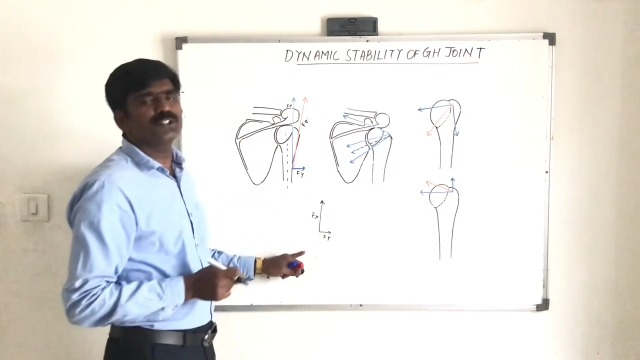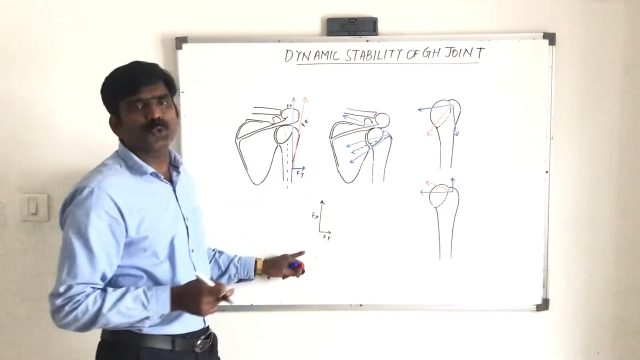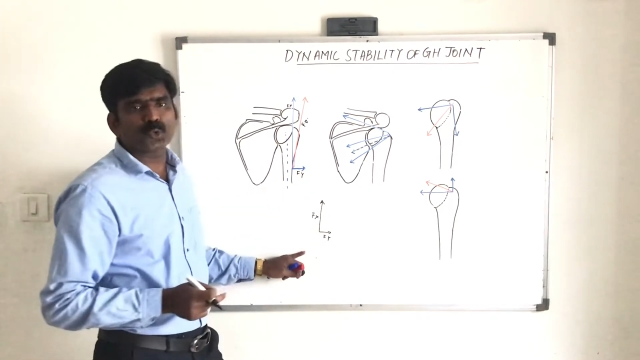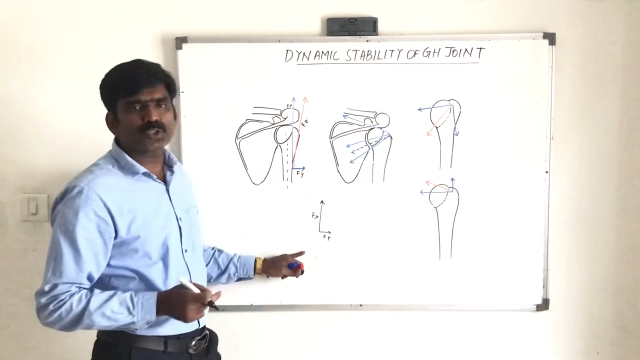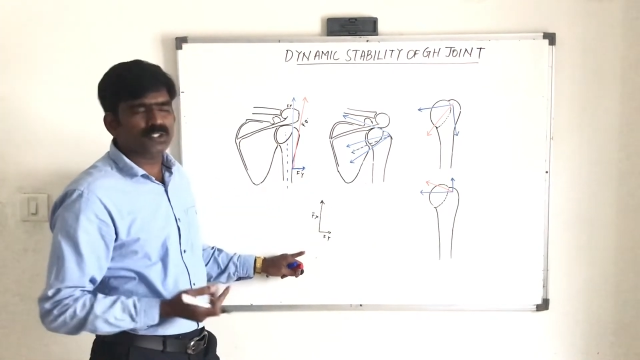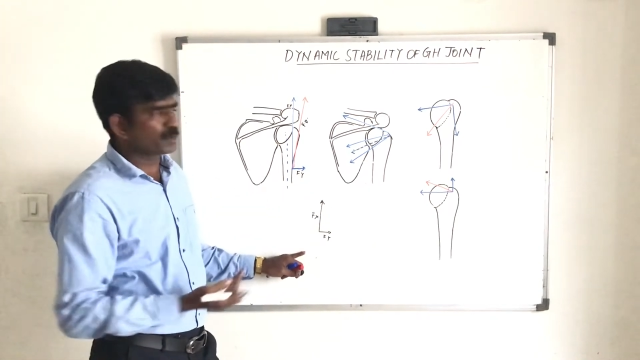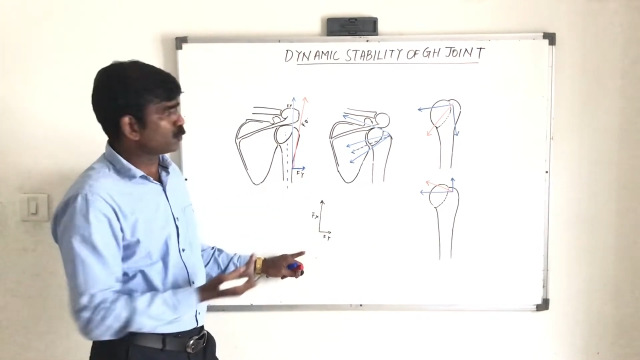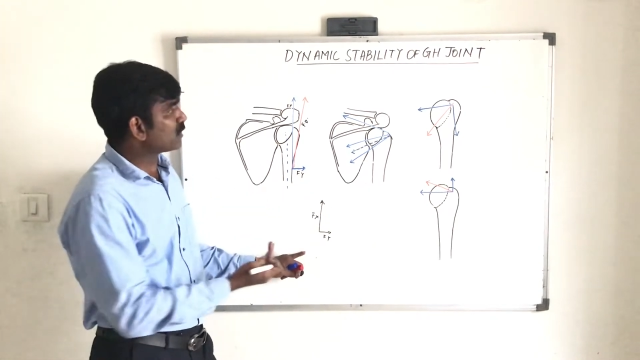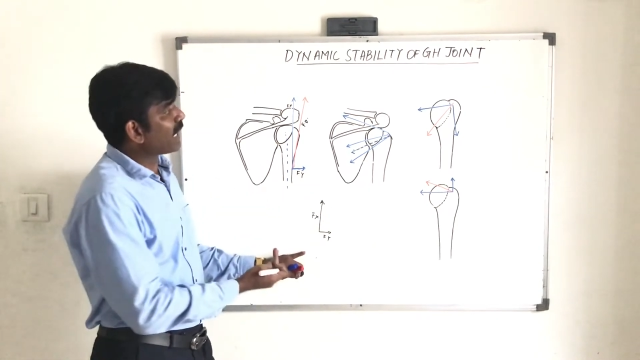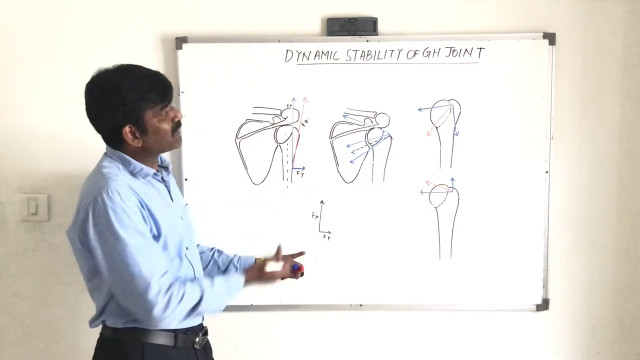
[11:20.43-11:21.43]
used to
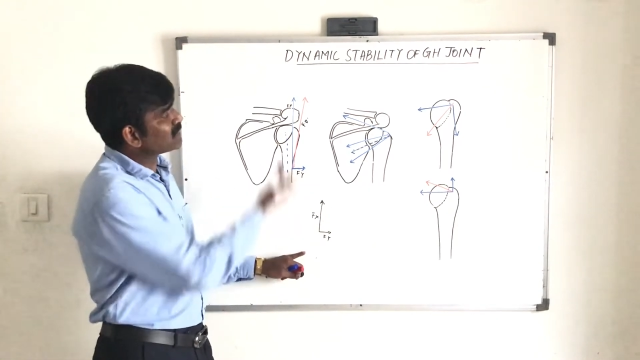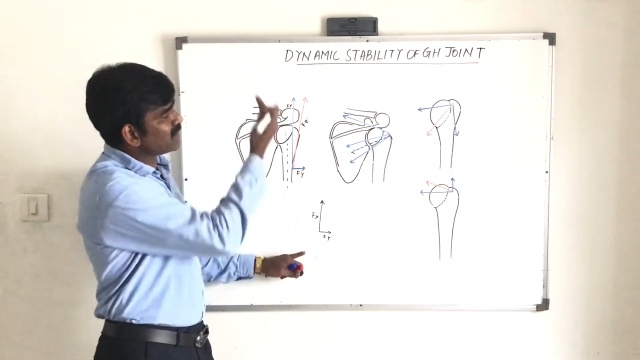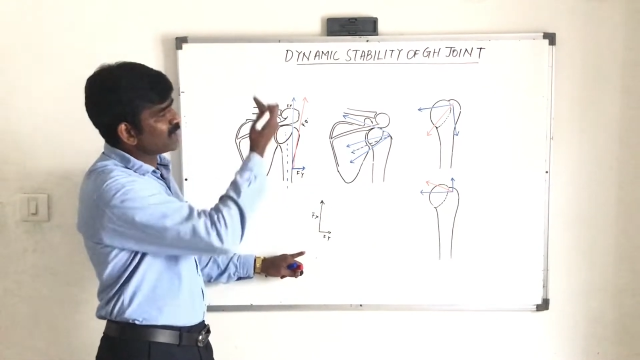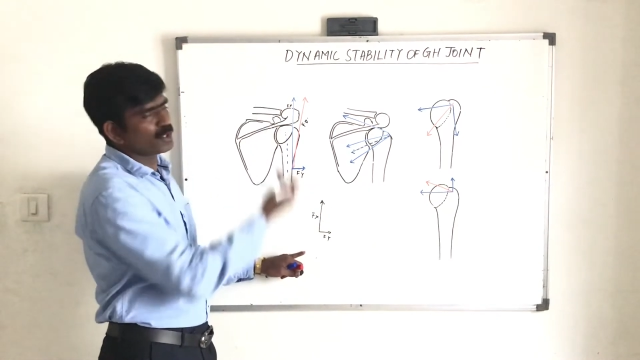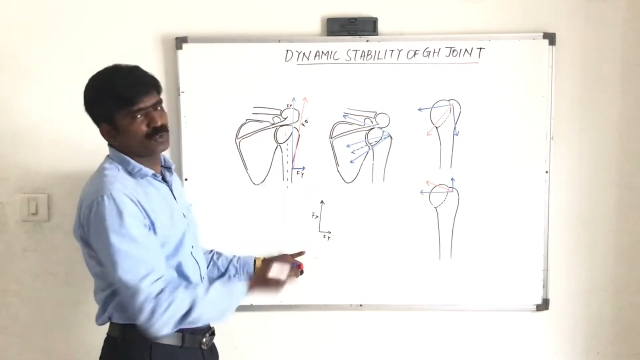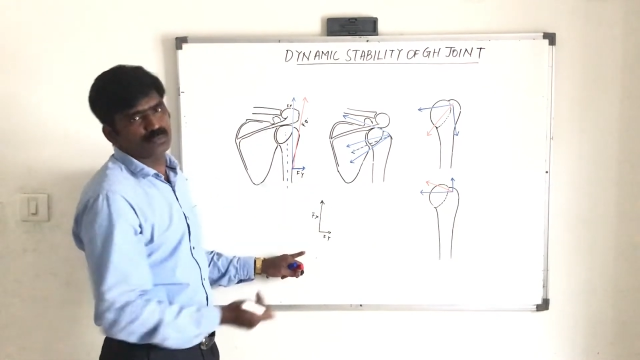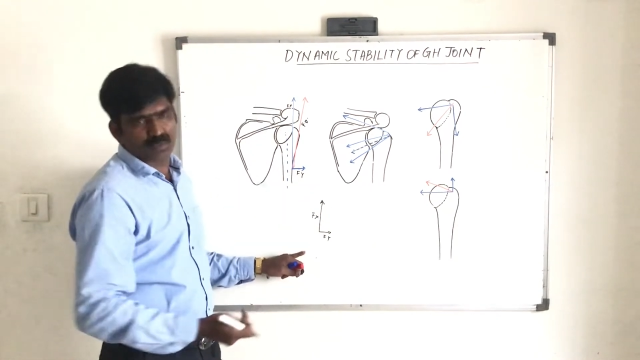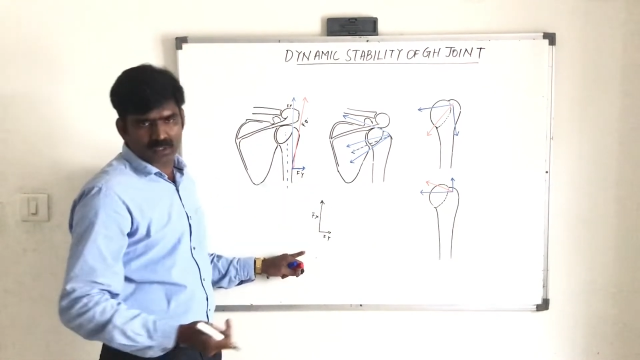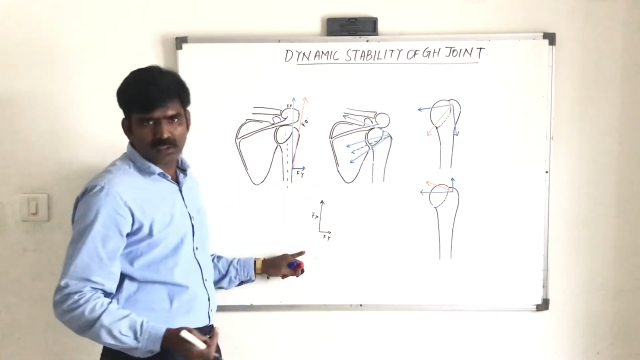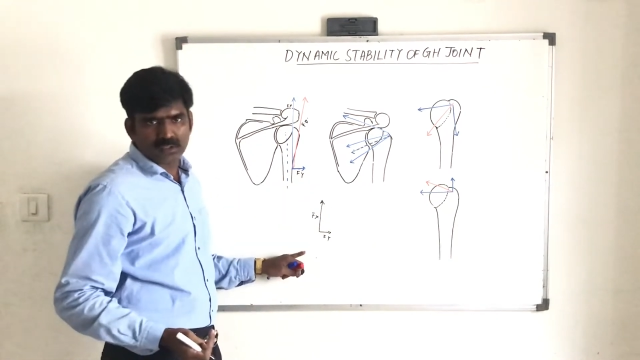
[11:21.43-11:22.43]
translate the
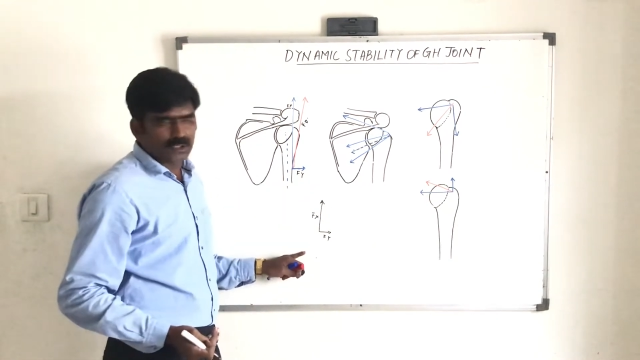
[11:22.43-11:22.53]
humeral